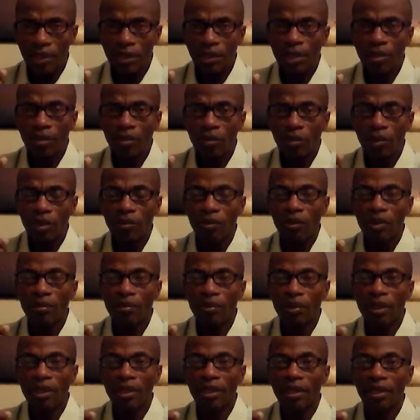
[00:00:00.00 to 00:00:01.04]
He said, we will
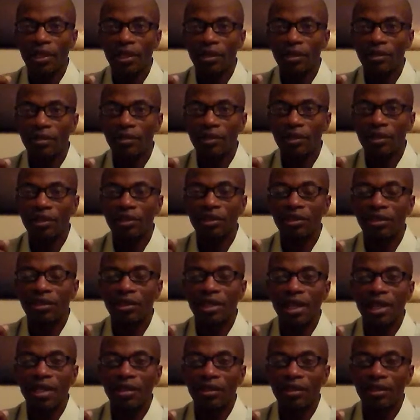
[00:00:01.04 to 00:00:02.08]
be there. This
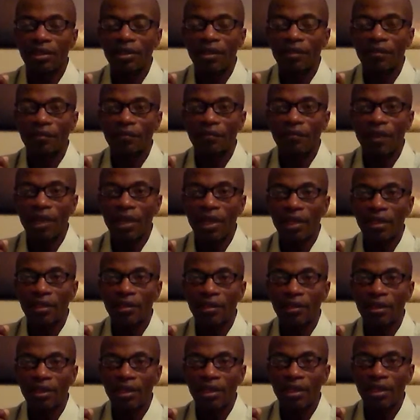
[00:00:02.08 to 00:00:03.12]
is not nothing fake.
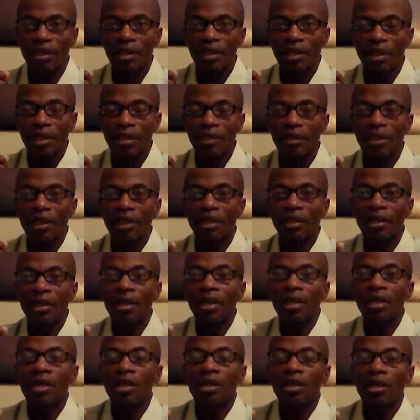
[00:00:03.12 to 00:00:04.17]
He said,
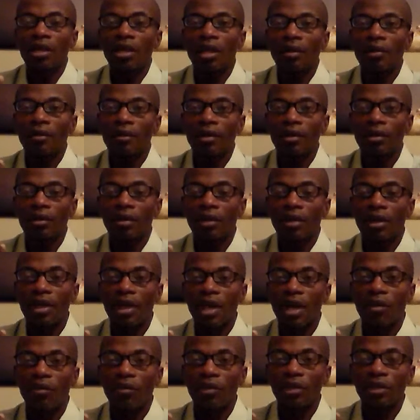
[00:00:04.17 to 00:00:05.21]

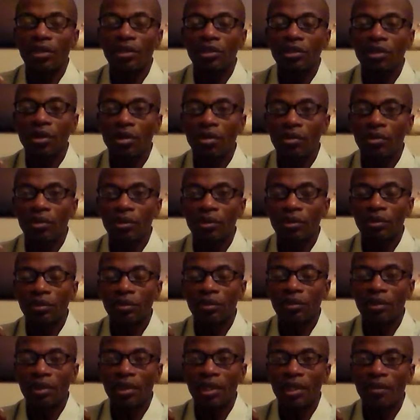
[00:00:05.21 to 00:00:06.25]
I wouldn't have told
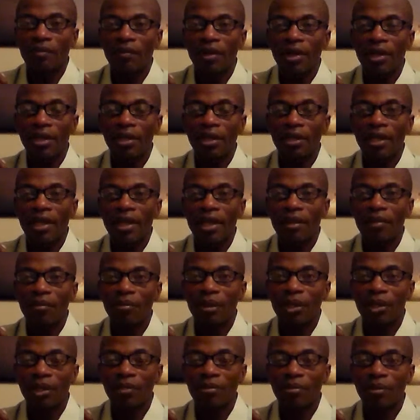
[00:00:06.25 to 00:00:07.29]
you if I didn't
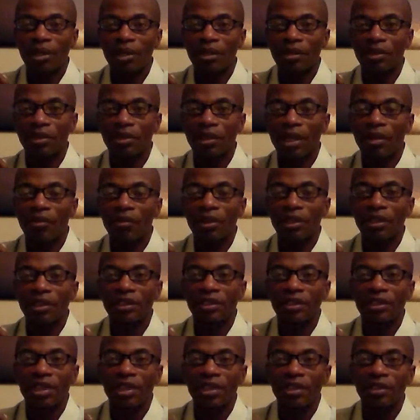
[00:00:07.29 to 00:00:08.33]
have many mentions. I wouldn't have
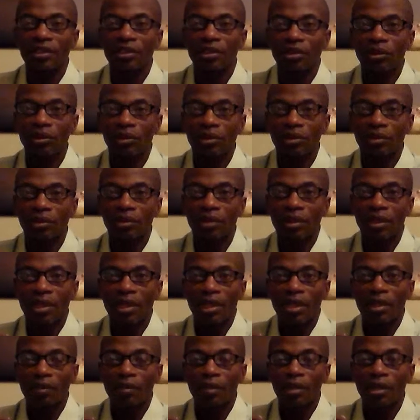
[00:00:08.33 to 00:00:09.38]
said it to you
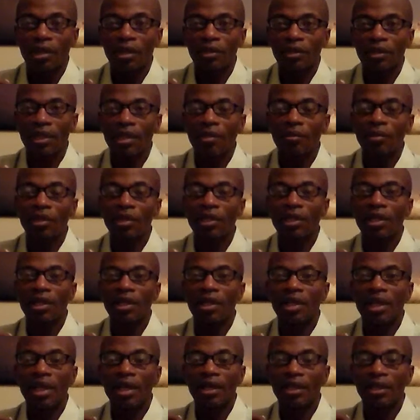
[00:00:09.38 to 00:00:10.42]
because I'm a
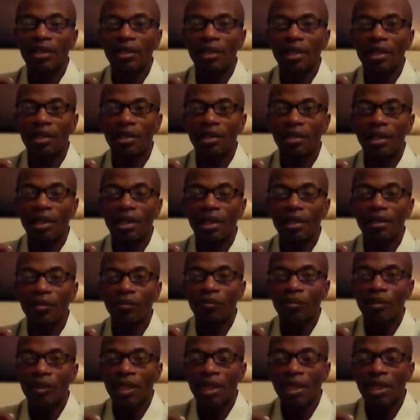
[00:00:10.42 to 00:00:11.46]
God, I cannot lie.
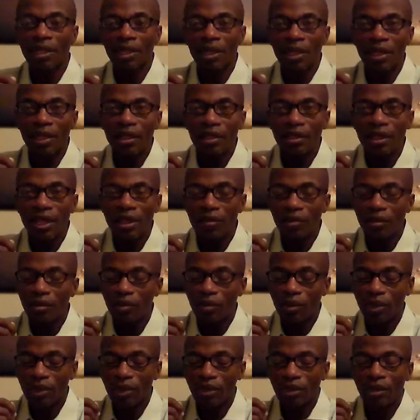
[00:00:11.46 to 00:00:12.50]
And then
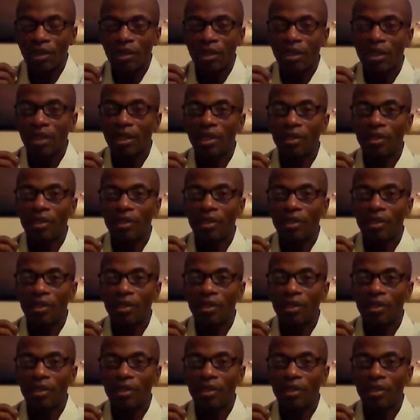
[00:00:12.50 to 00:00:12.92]
David went